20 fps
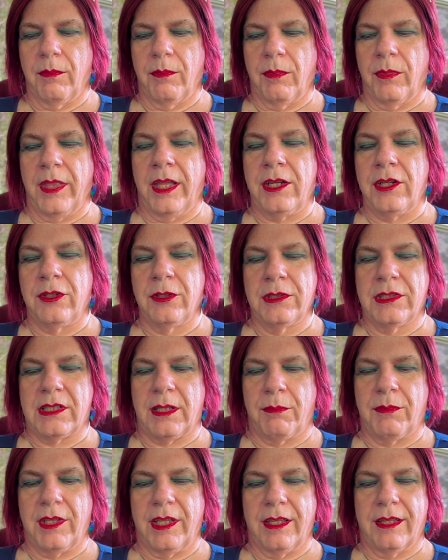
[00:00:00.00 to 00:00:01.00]
then do
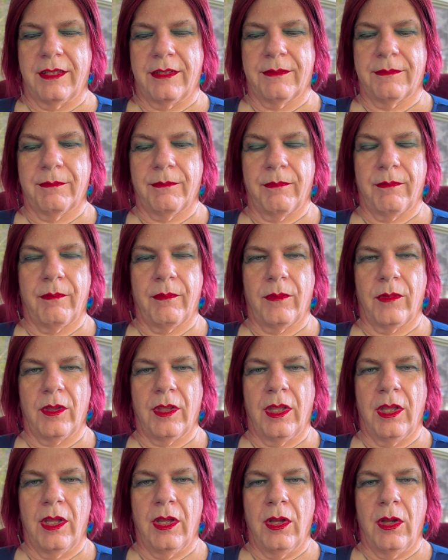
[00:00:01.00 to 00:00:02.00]
something,
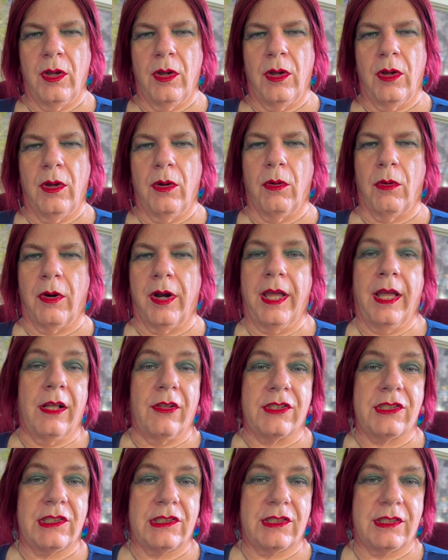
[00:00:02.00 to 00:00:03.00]
or
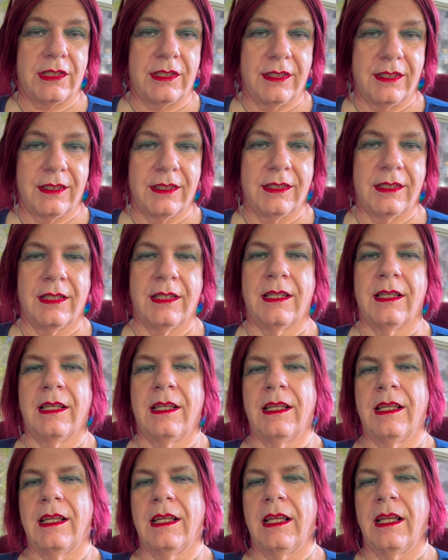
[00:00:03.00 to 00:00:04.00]
else.
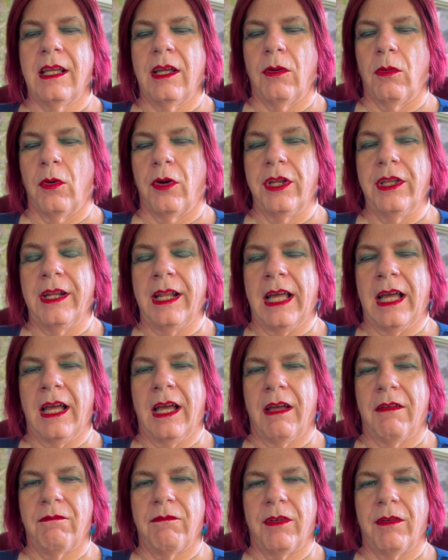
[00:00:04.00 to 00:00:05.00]
Or you'd
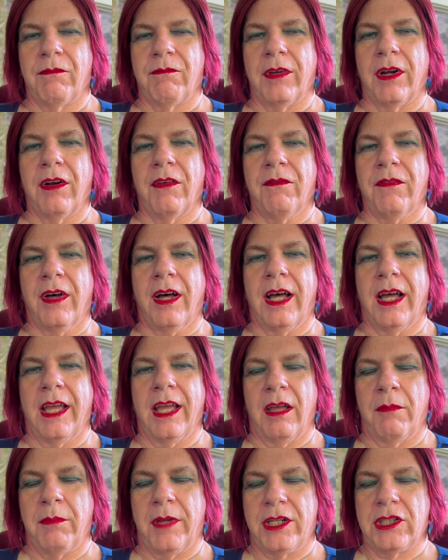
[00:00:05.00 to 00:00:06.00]
have verify
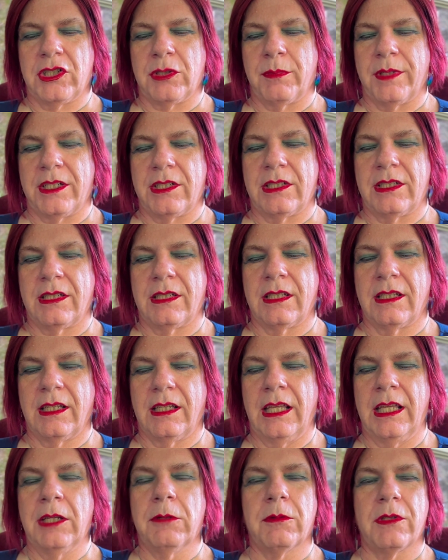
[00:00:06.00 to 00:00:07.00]
a measurement
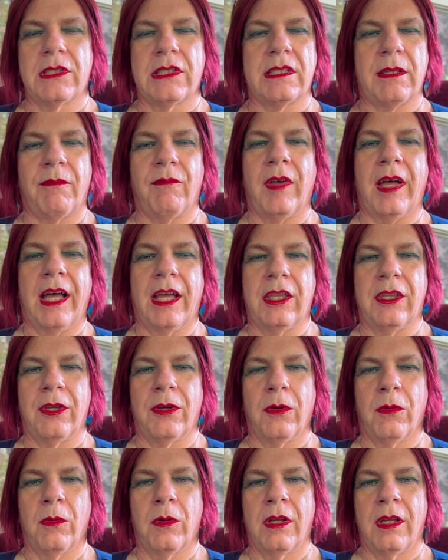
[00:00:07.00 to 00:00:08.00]
equals some
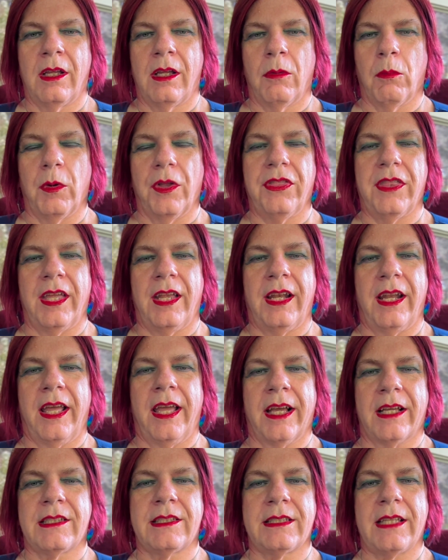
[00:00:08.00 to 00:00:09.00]
value within
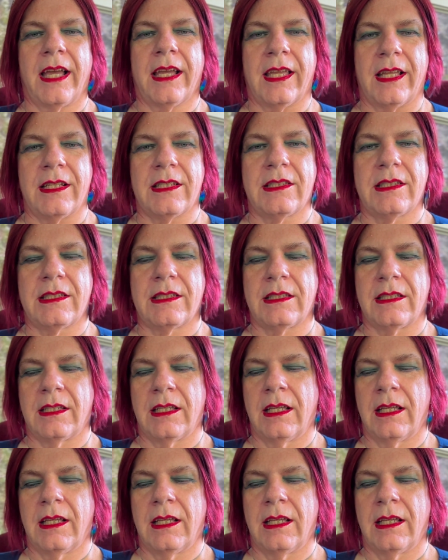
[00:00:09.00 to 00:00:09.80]
X seconds,